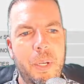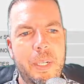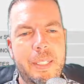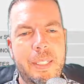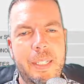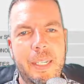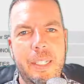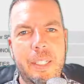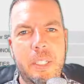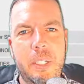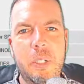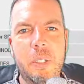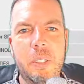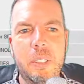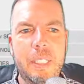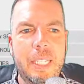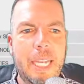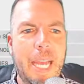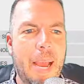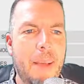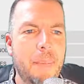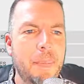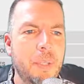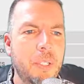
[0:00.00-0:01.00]
usually
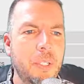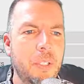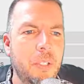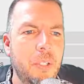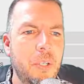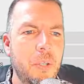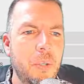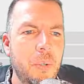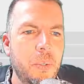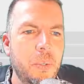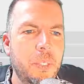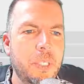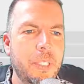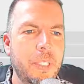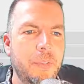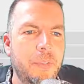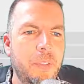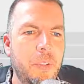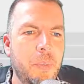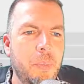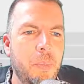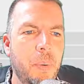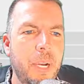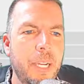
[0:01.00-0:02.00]
happens too is if
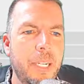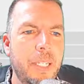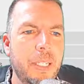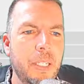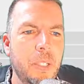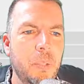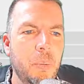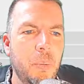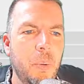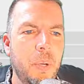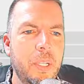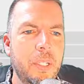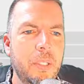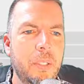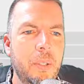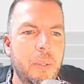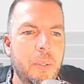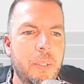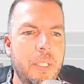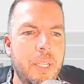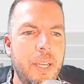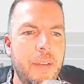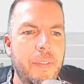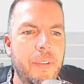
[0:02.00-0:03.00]
you break this
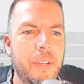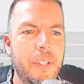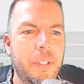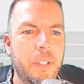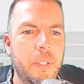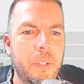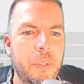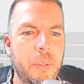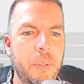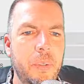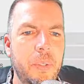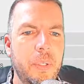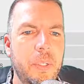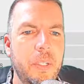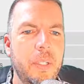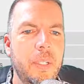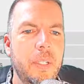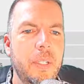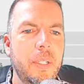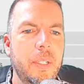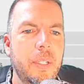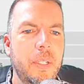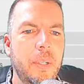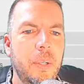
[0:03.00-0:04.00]
1272,
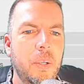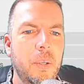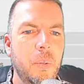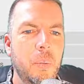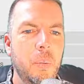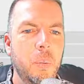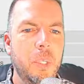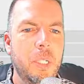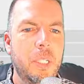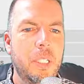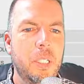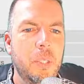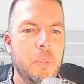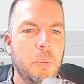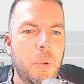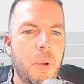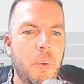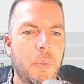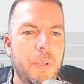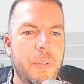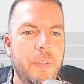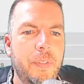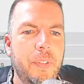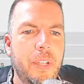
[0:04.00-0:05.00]
which is what
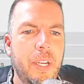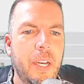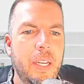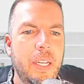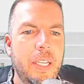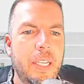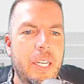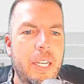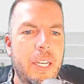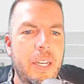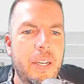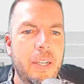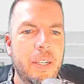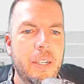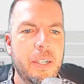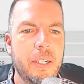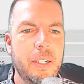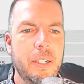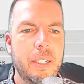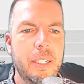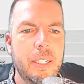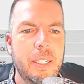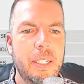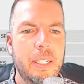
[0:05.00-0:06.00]
we've done
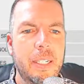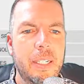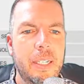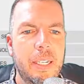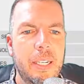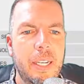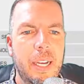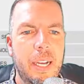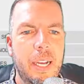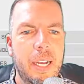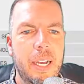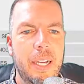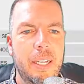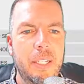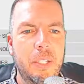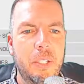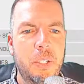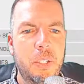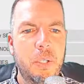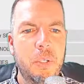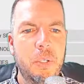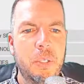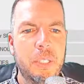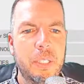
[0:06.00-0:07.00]
here,
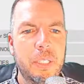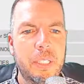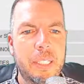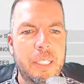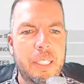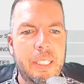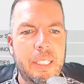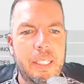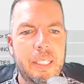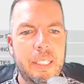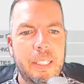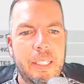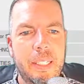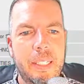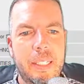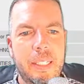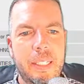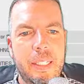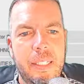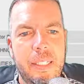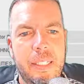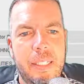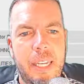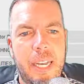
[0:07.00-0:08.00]
usually
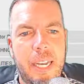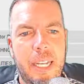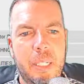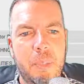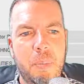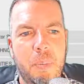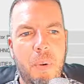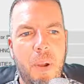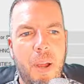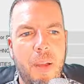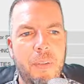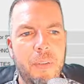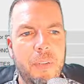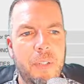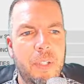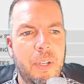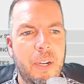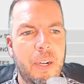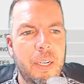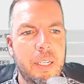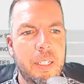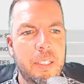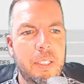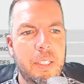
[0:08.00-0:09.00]
the next profit
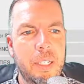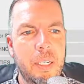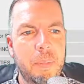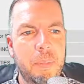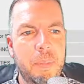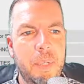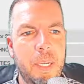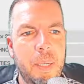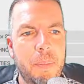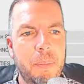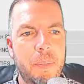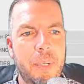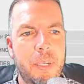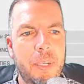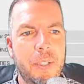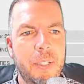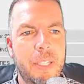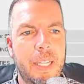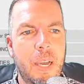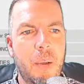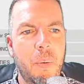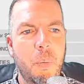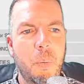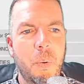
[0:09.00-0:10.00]
target's going to be up here at
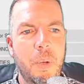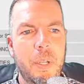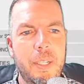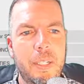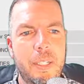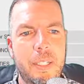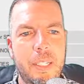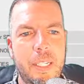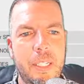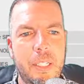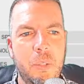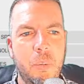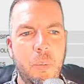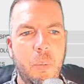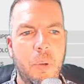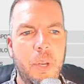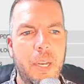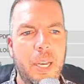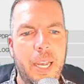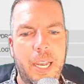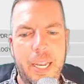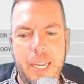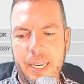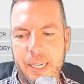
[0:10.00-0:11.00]
that
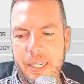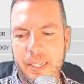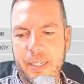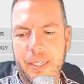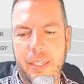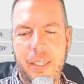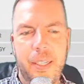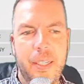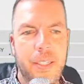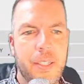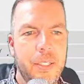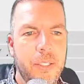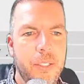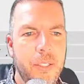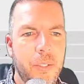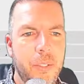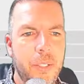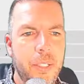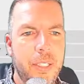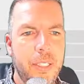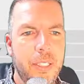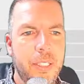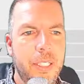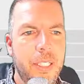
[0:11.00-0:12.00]
1618. So
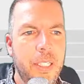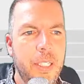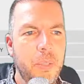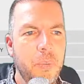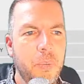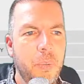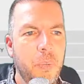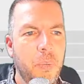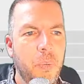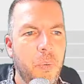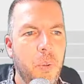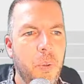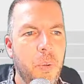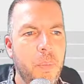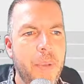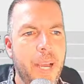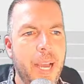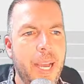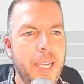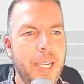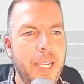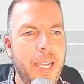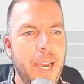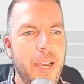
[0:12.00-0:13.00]
you can see as we roll
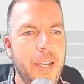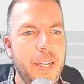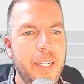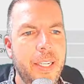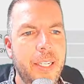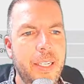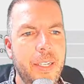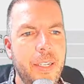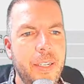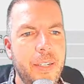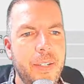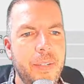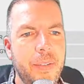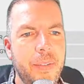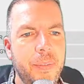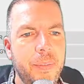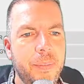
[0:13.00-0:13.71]
back out of here